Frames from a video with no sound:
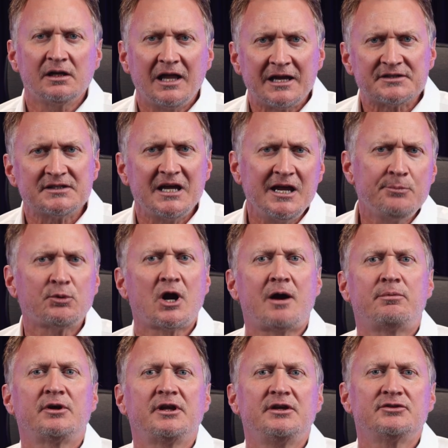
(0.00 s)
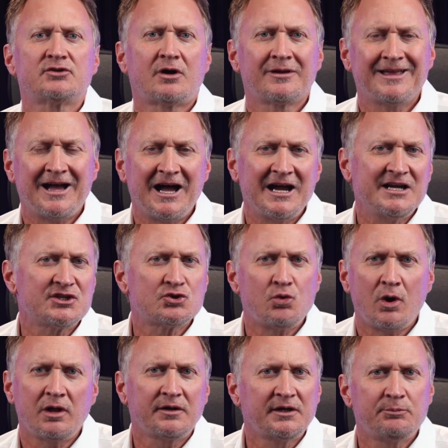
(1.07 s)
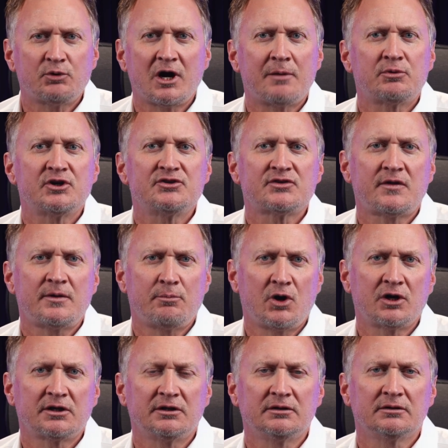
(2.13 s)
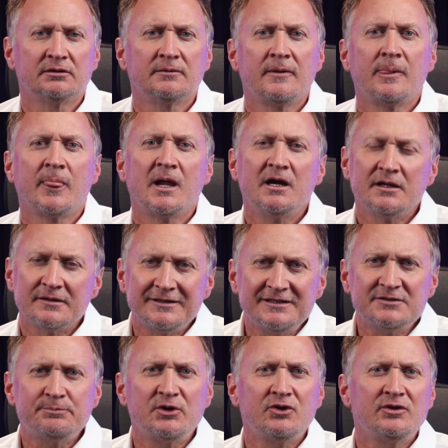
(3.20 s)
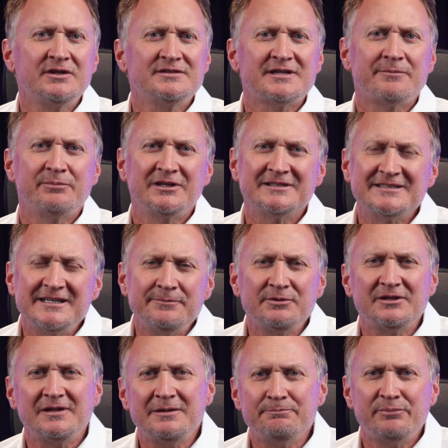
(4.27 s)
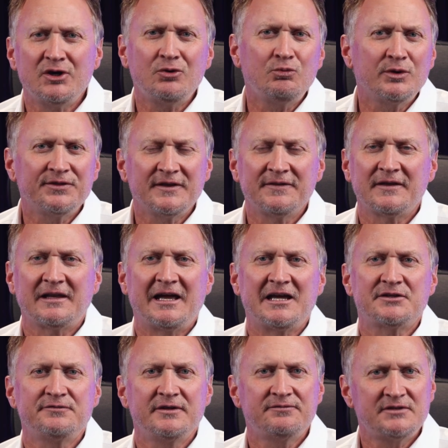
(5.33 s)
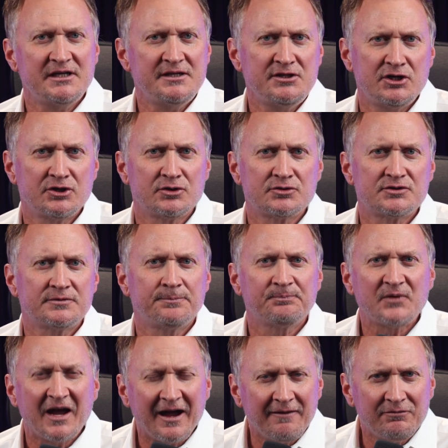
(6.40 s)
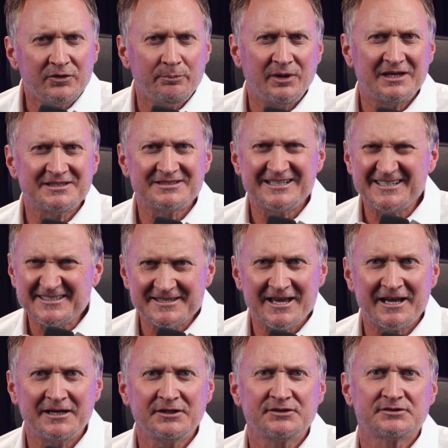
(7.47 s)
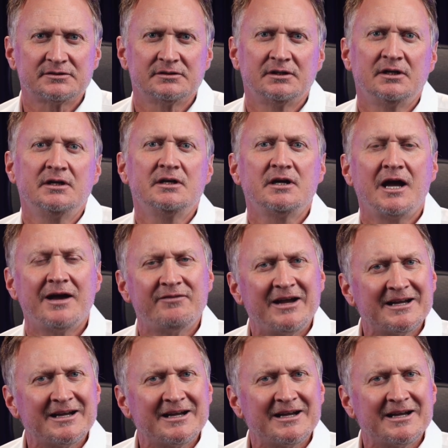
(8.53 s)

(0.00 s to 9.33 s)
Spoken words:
Class A properties are the highest quality properties on the market. These buildings have been typically built within the last 15 years, have the best aesthetics, have